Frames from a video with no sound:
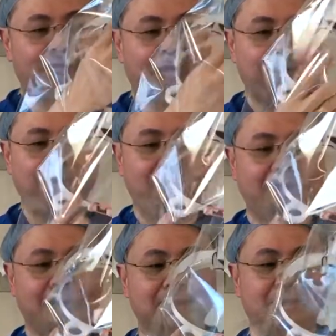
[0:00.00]
frame
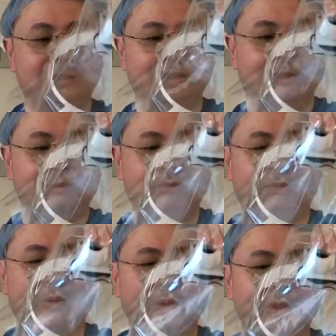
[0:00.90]
has the
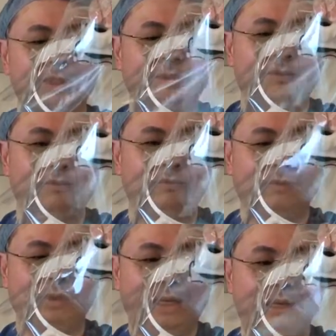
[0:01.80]
ports
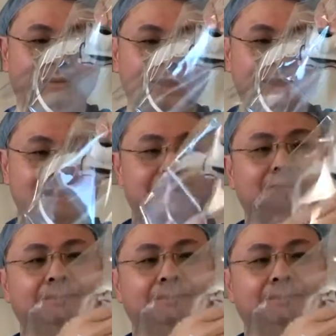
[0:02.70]
for the outlets,